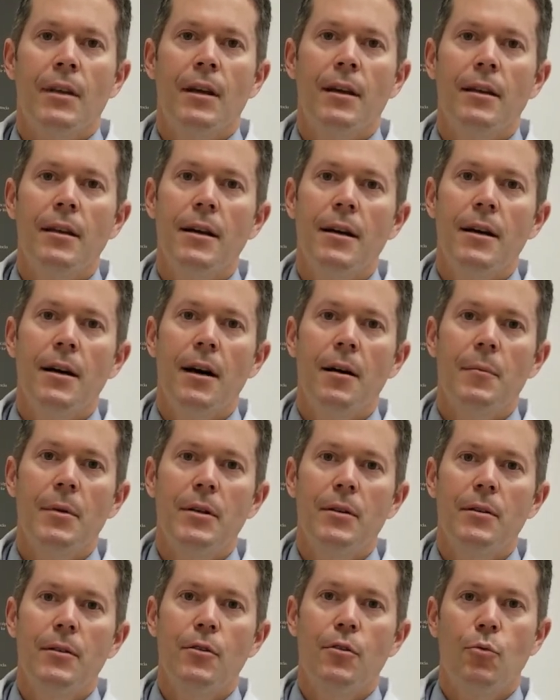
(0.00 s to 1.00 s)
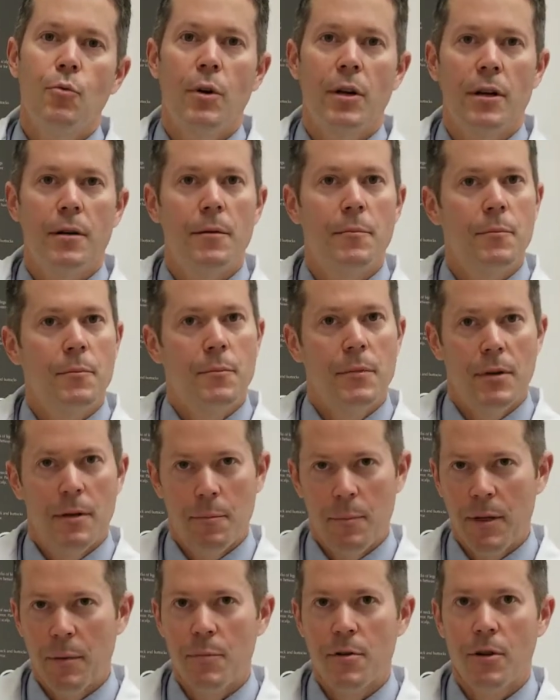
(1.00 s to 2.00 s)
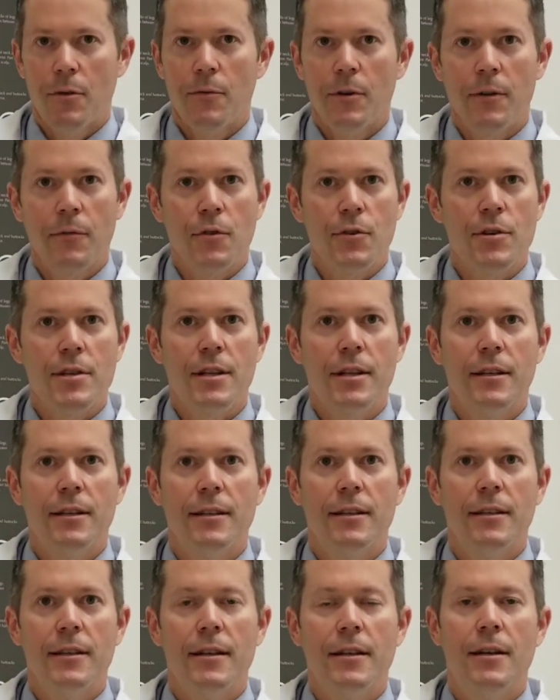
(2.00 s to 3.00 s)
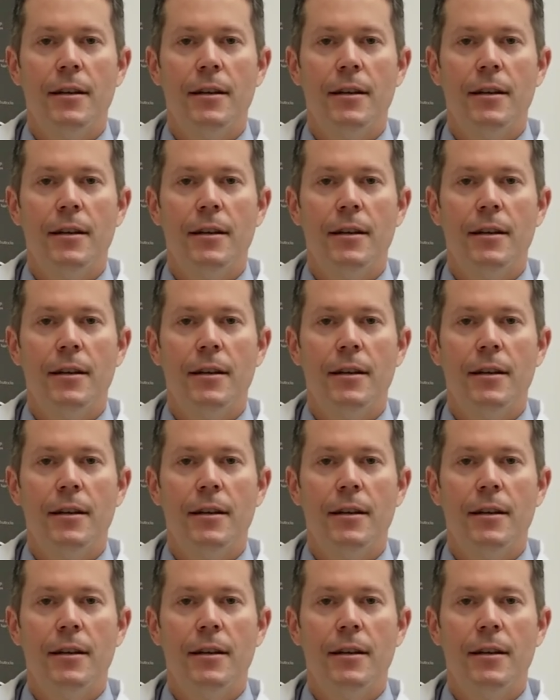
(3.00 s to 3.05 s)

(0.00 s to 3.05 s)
Yeah, I mean, you want to be observant of your skin.